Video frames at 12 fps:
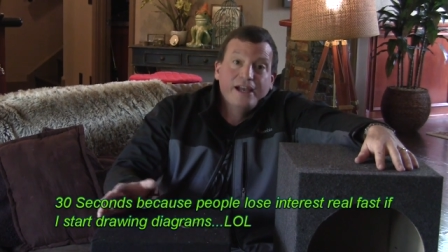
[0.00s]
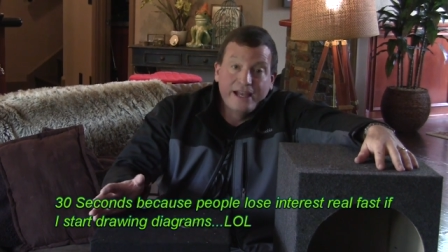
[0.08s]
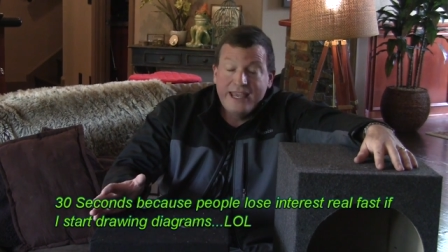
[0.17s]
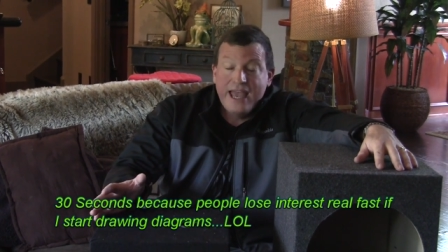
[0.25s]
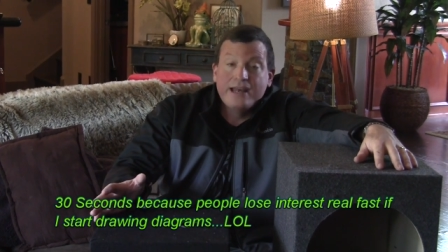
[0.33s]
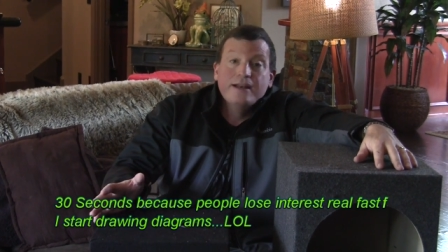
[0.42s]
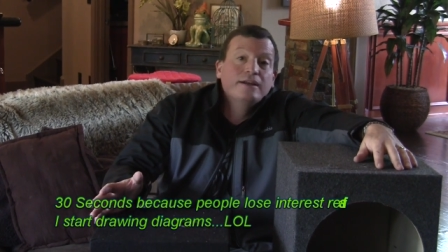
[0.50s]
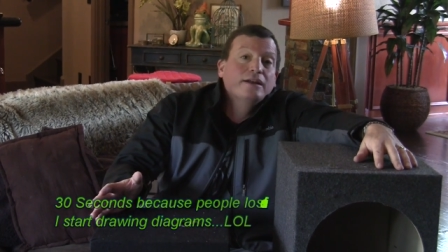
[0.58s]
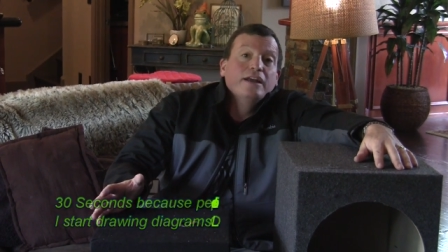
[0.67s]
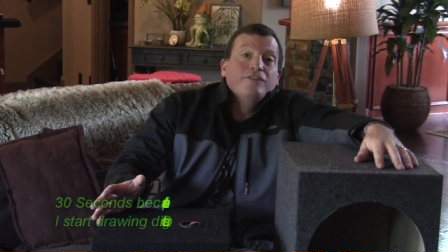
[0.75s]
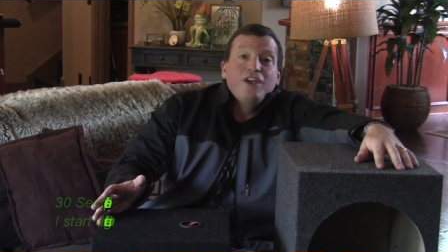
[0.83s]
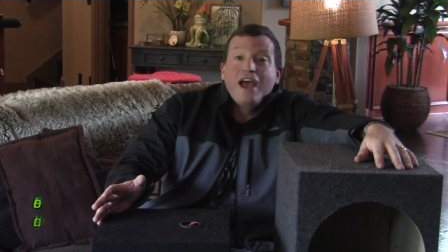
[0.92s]
Again,
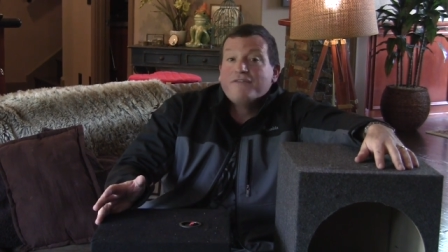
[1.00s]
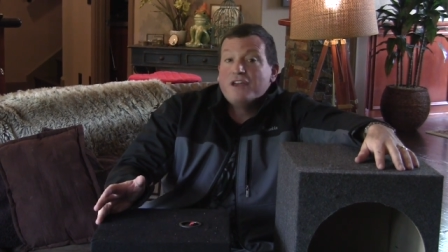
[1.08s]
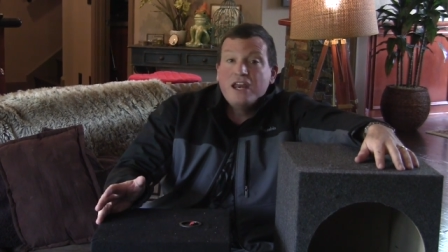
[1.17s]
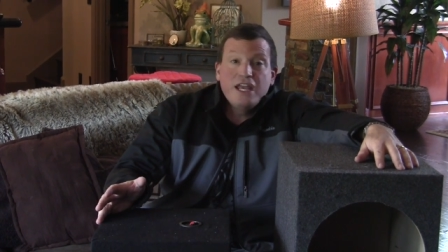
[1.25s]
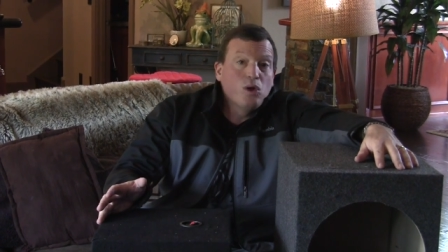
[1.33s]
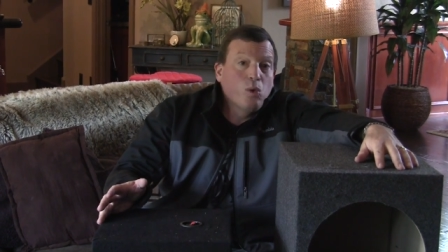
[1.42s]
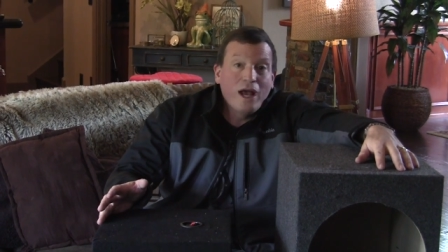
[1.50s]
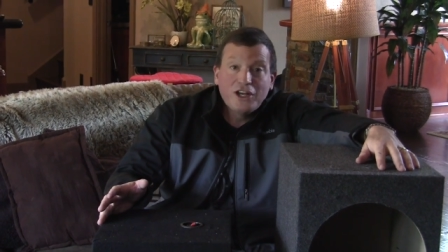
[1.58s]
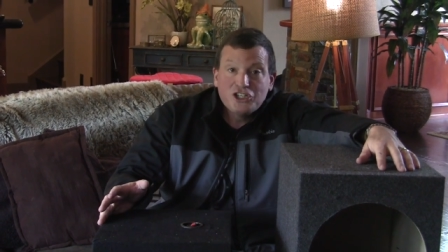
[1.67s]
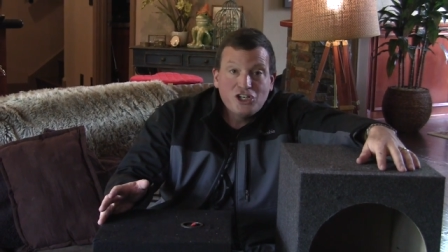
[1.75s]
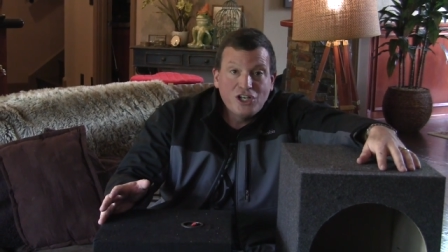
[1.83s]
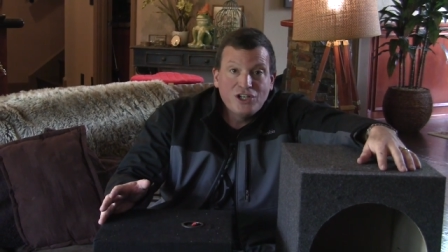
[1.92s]
if you have any
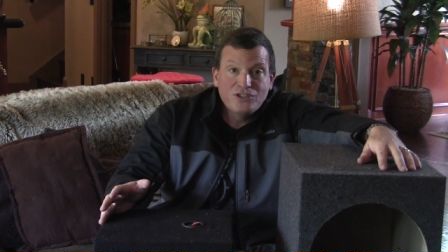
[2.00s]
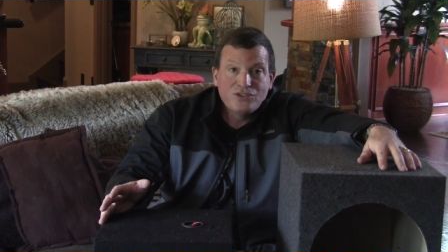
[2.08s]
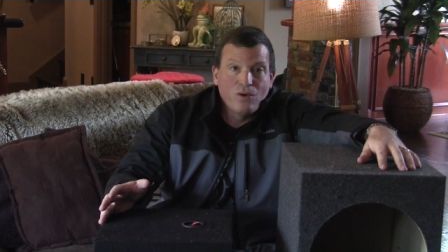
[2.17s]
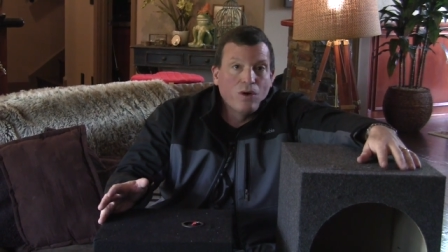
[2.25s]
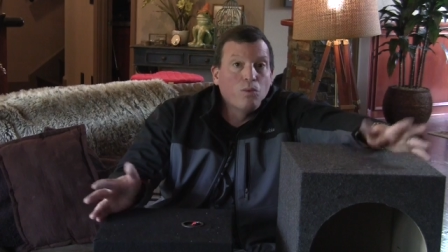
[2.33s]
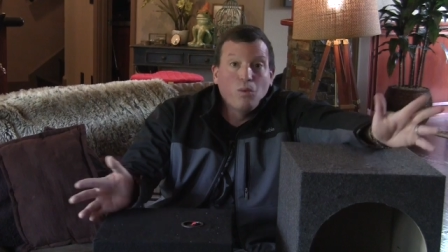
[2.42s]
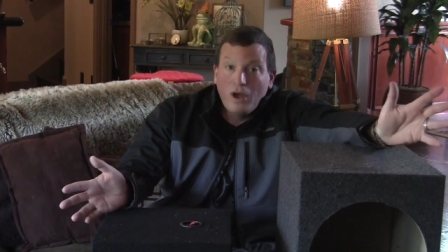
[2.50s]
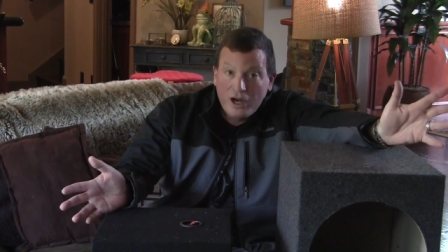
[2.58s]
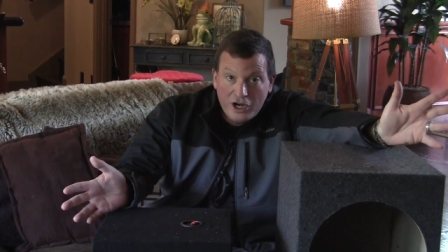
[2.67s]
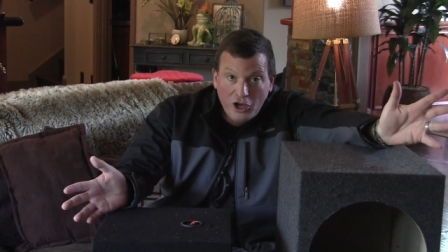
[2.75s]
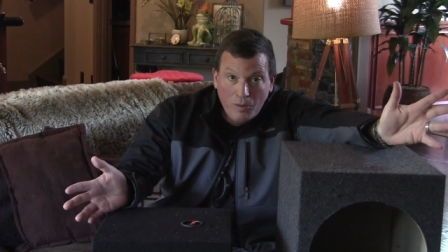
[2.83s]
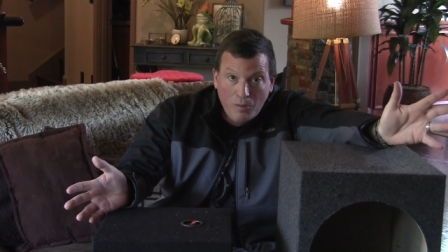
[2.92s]
questions or
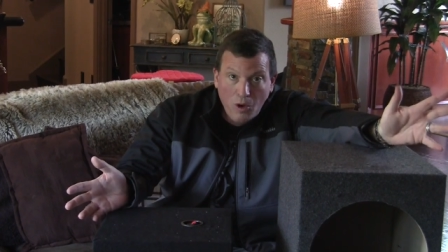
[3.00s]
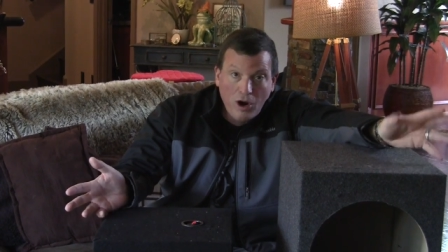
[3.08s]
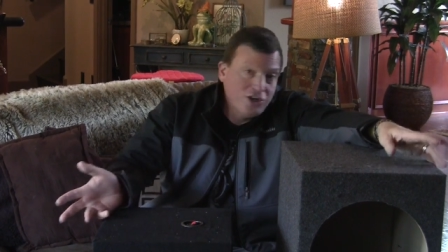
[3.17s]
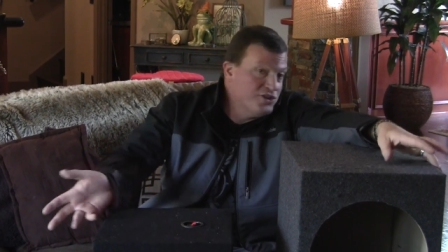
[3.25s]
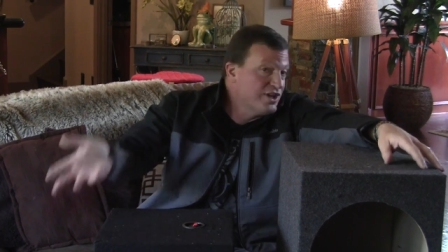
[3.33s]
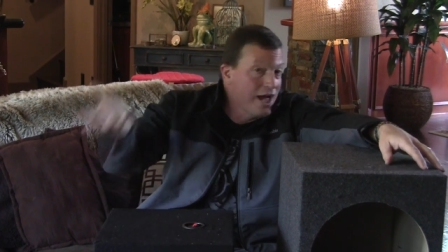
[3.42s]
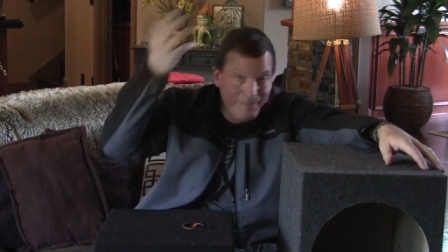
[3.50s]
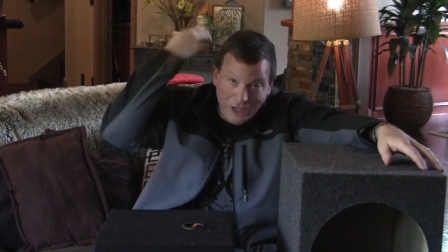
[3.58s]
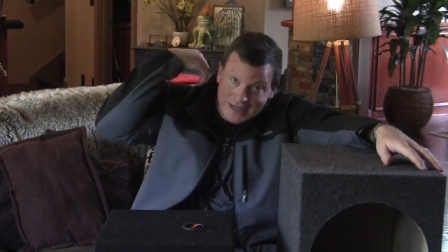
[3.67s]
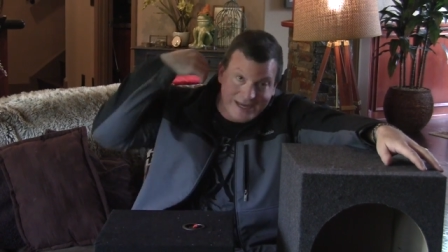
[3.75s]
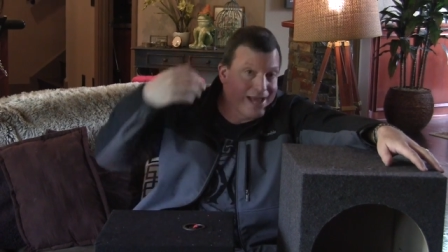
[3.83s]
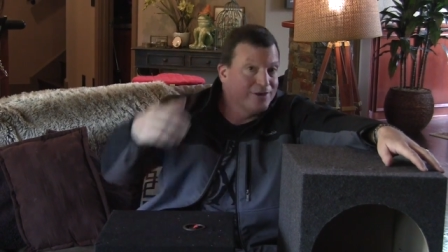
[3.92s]
want to know more, just come
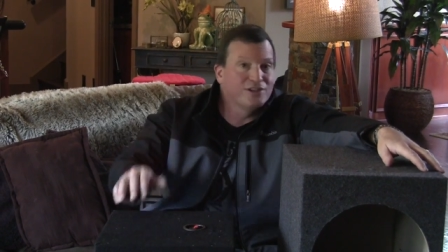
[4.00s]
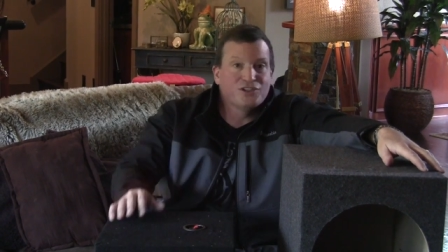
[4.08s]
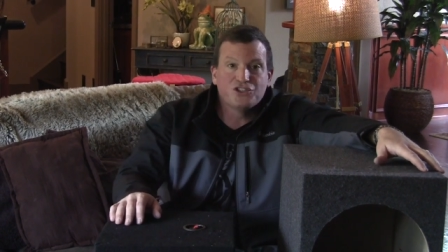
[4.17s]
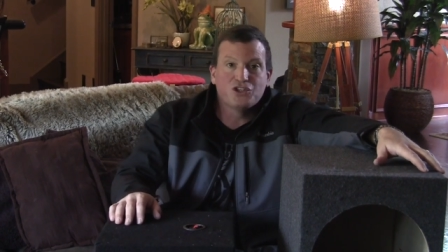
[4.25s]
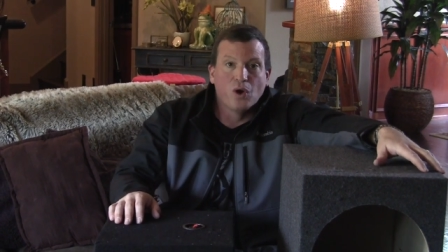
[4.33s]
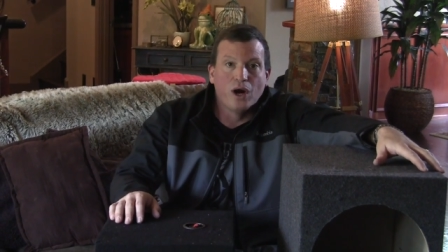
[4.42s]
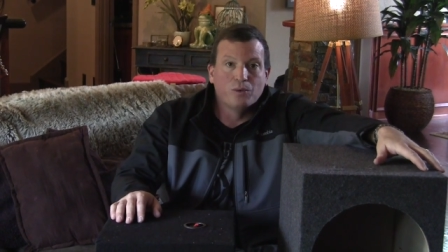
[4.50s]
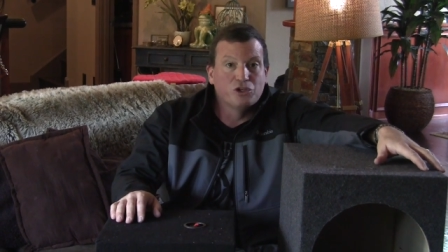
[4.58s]
on down to the store.